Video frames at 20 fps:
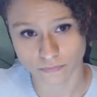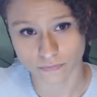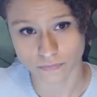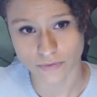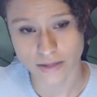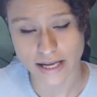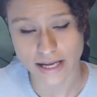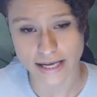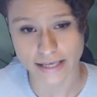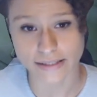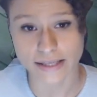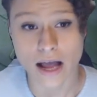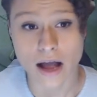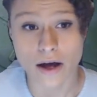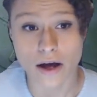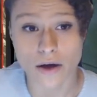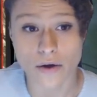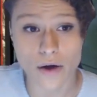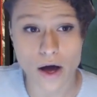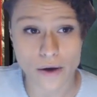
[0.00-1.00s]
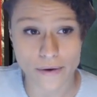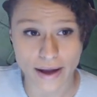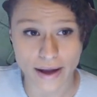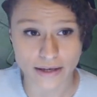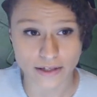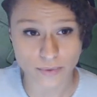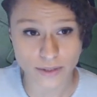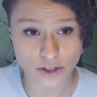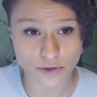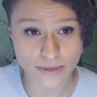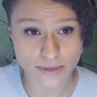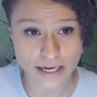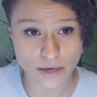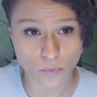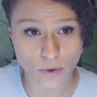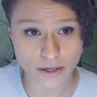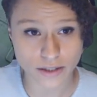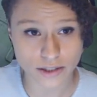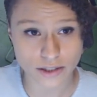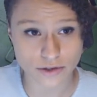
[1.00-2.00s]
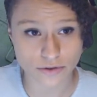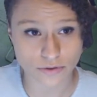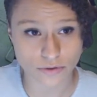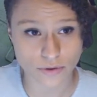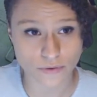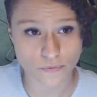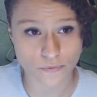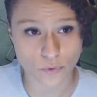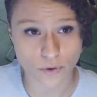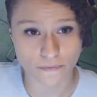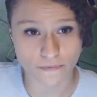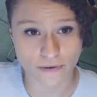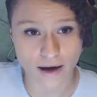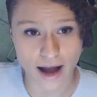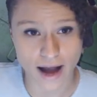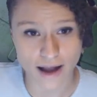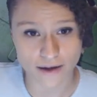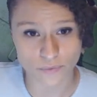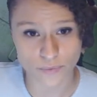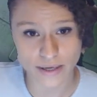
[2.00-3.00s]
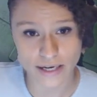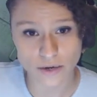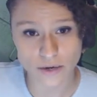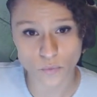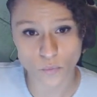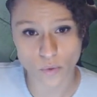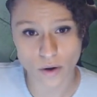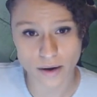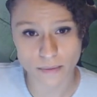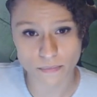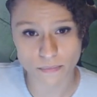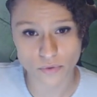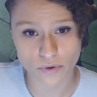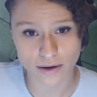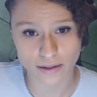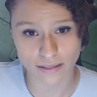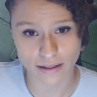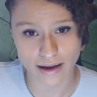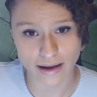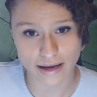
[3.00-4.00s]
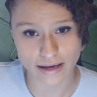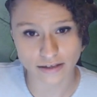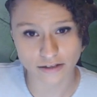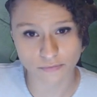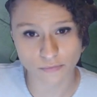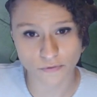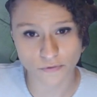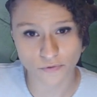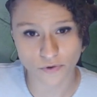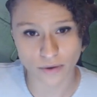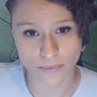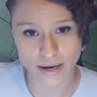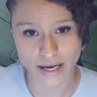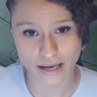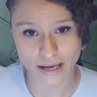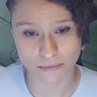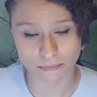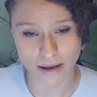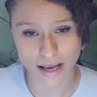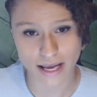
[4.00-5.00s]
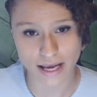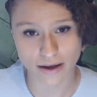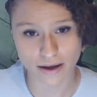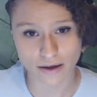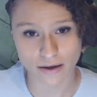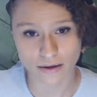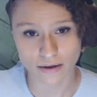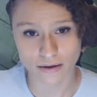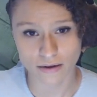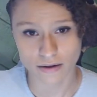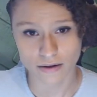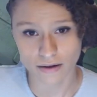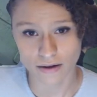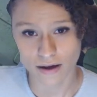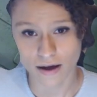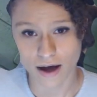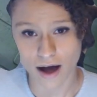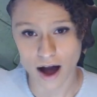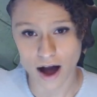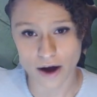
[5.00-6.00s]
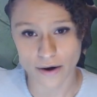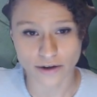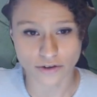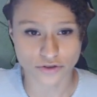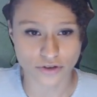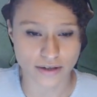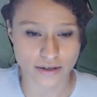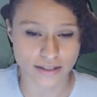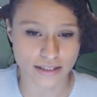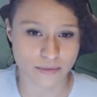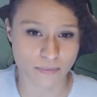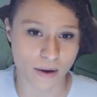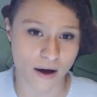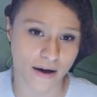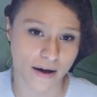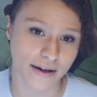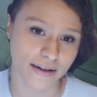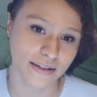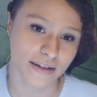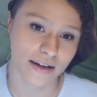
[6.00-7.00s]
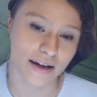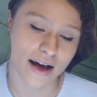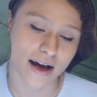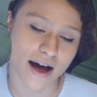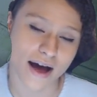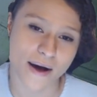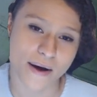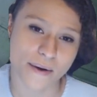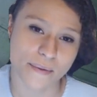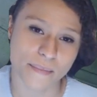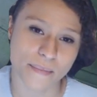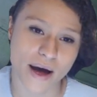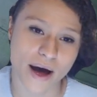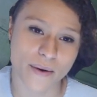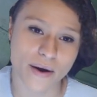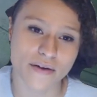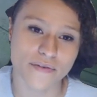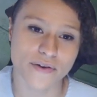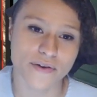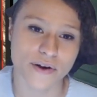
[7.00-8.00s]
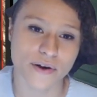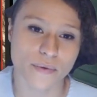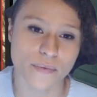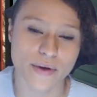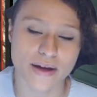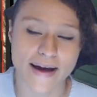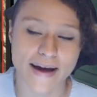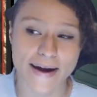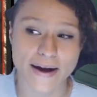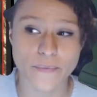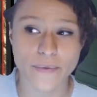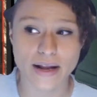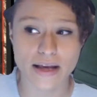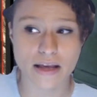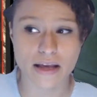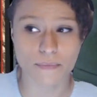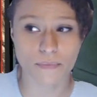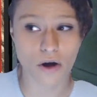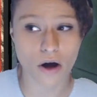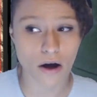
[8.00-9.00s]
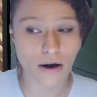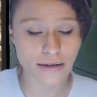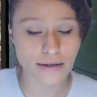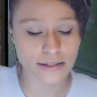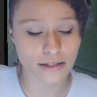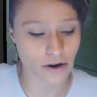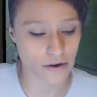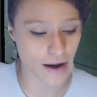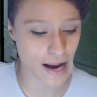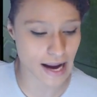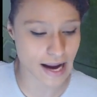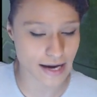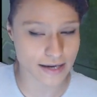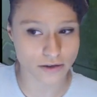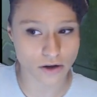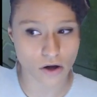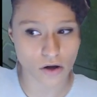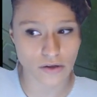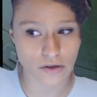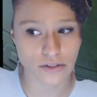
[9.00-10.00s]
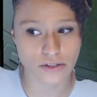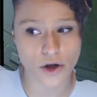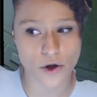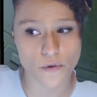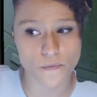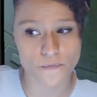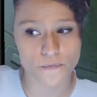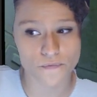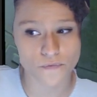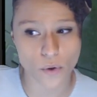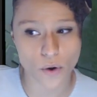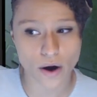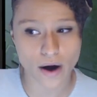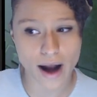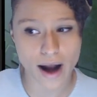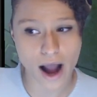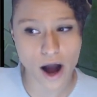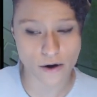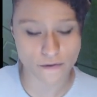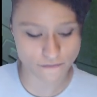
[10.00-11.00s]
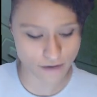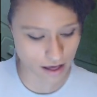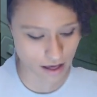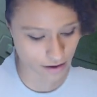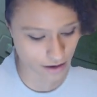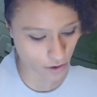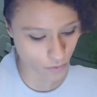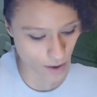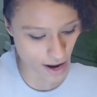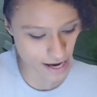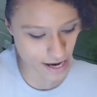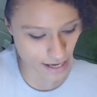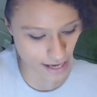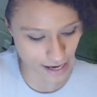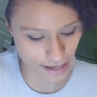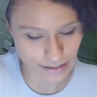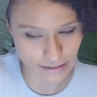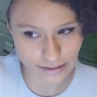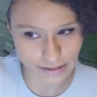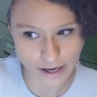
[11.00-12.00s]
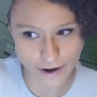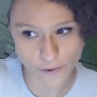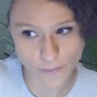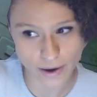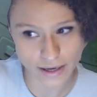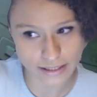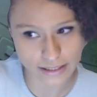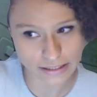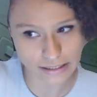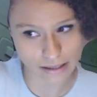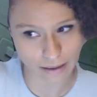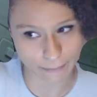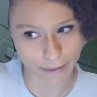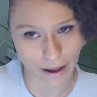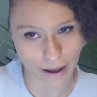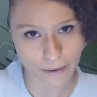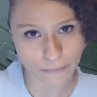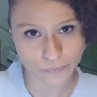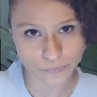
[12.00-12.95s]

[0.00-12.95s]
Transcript: things. Okay, so we do need 1, 2, 3, 4, 5. We need one more land before we can make our Eldrazi spawn. However, we kind of want to keep cards in our hand also for our Valakut Awakening. So what a dilemma.